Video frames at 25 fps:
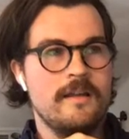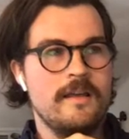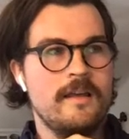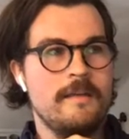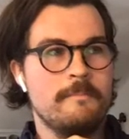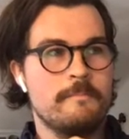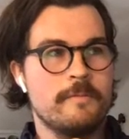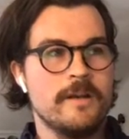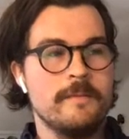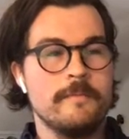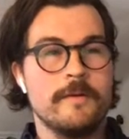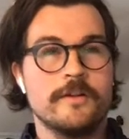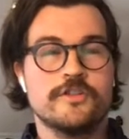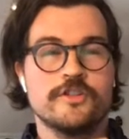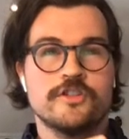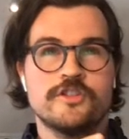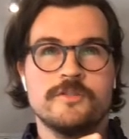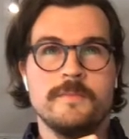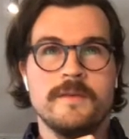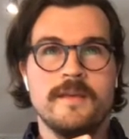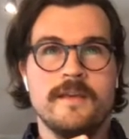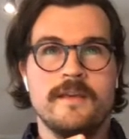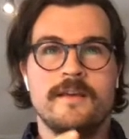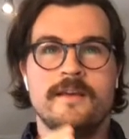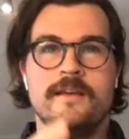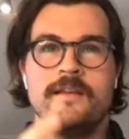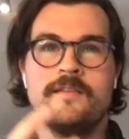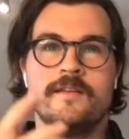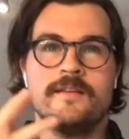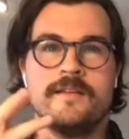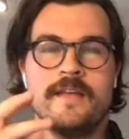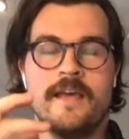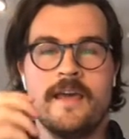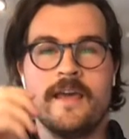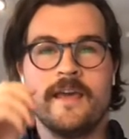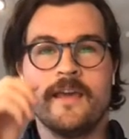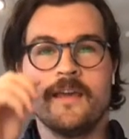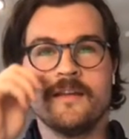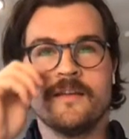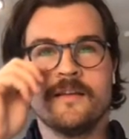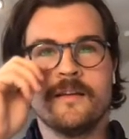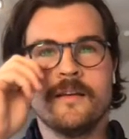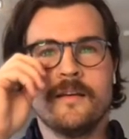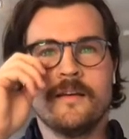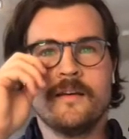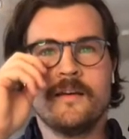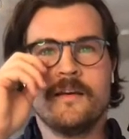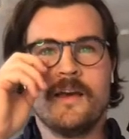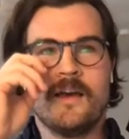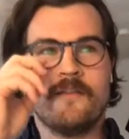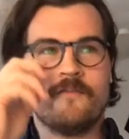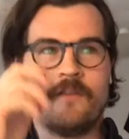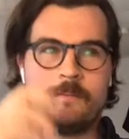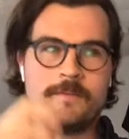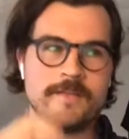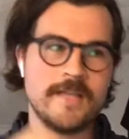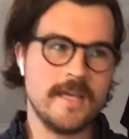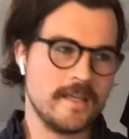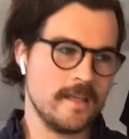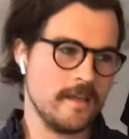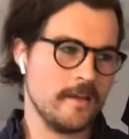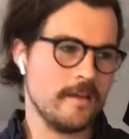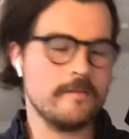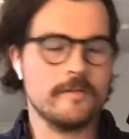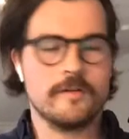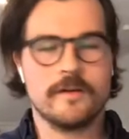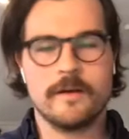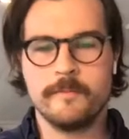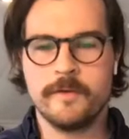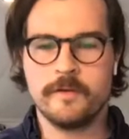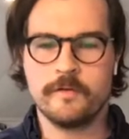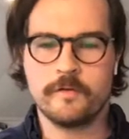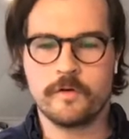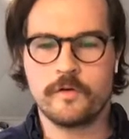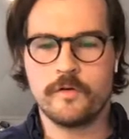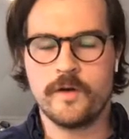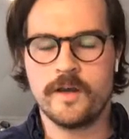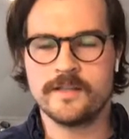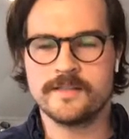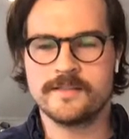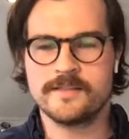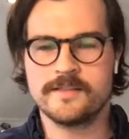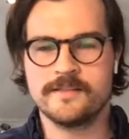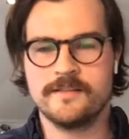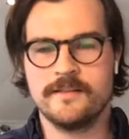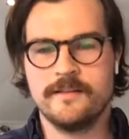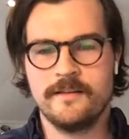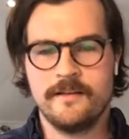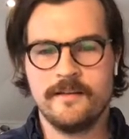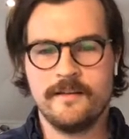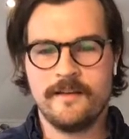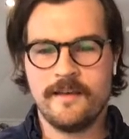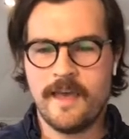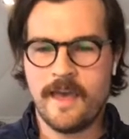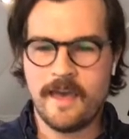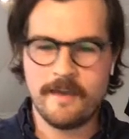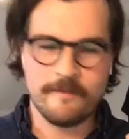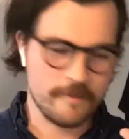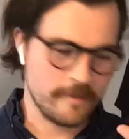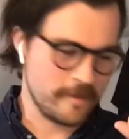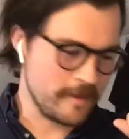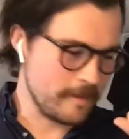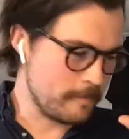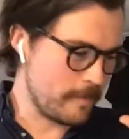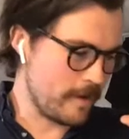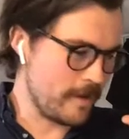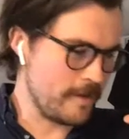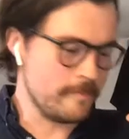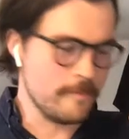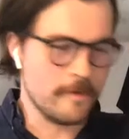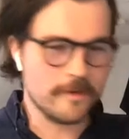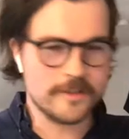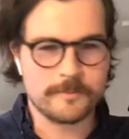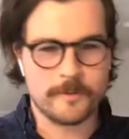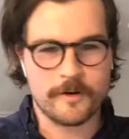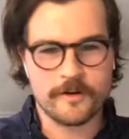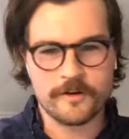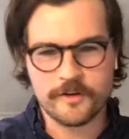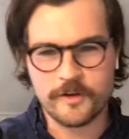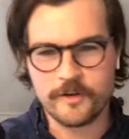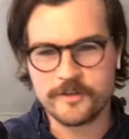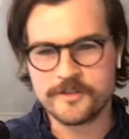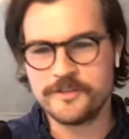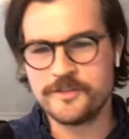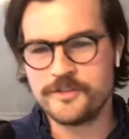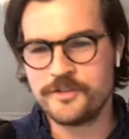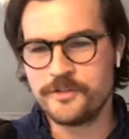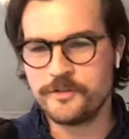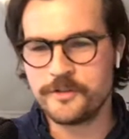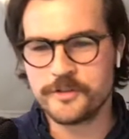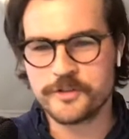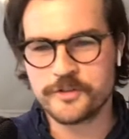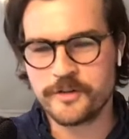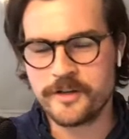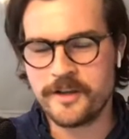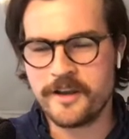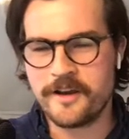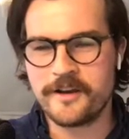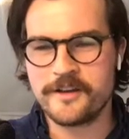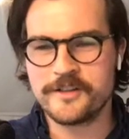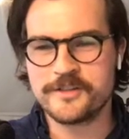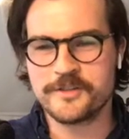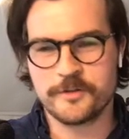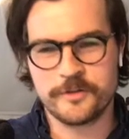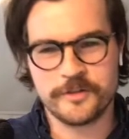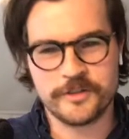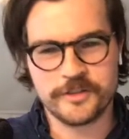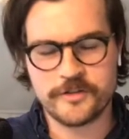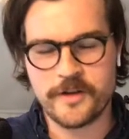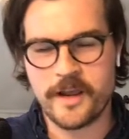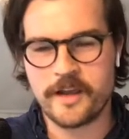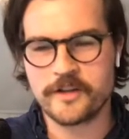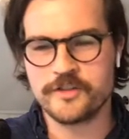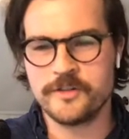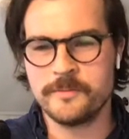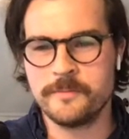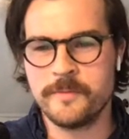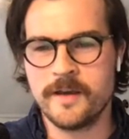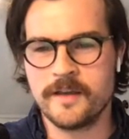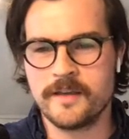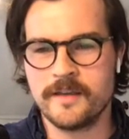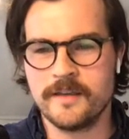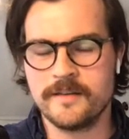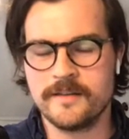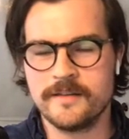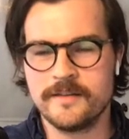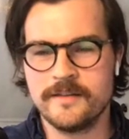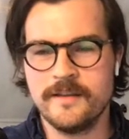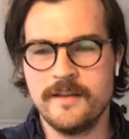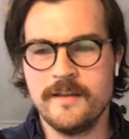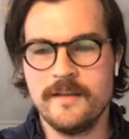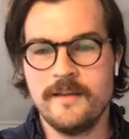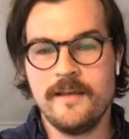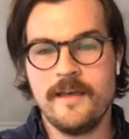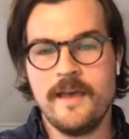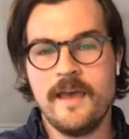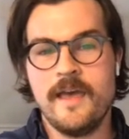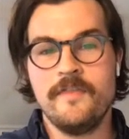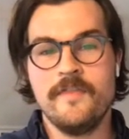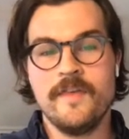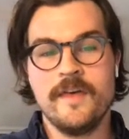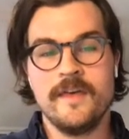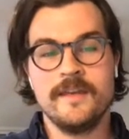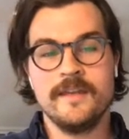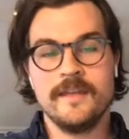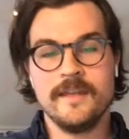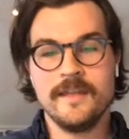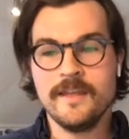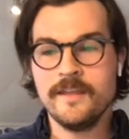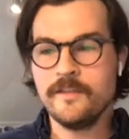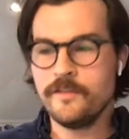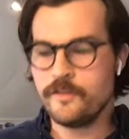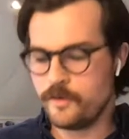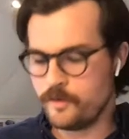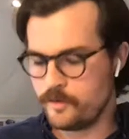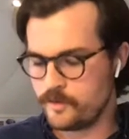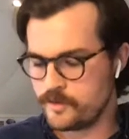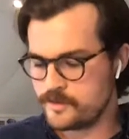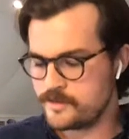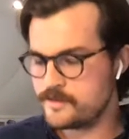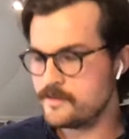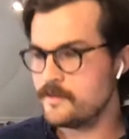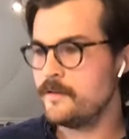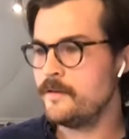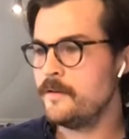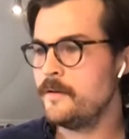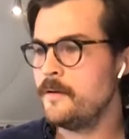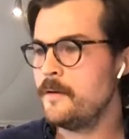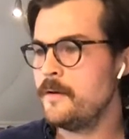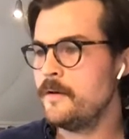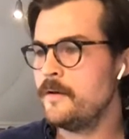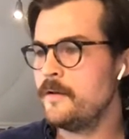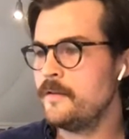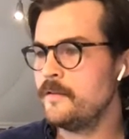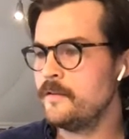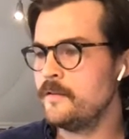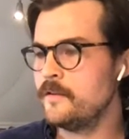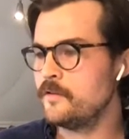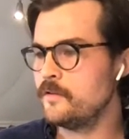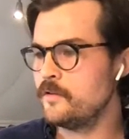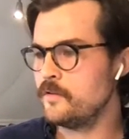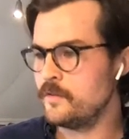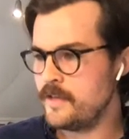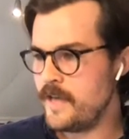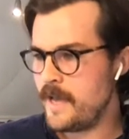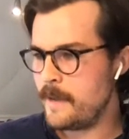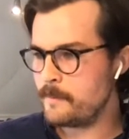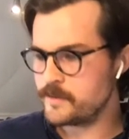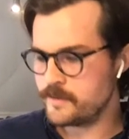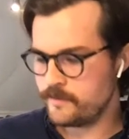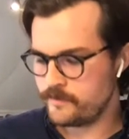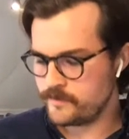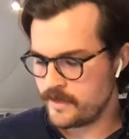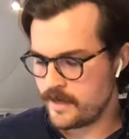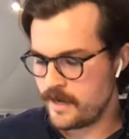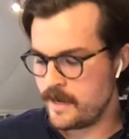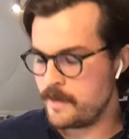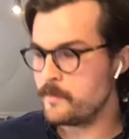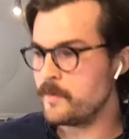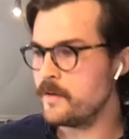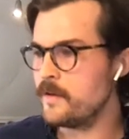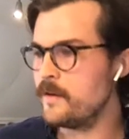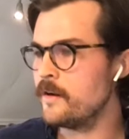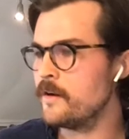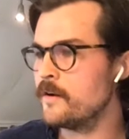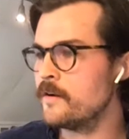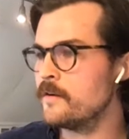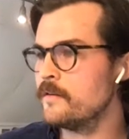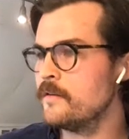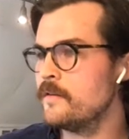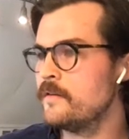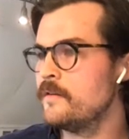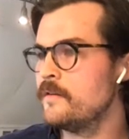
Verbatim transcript: pretty much it's me in the day. If I'm taking incoming requests, everything by the most part goes into a triage or distraction bucket. And then in those little gaps of time here,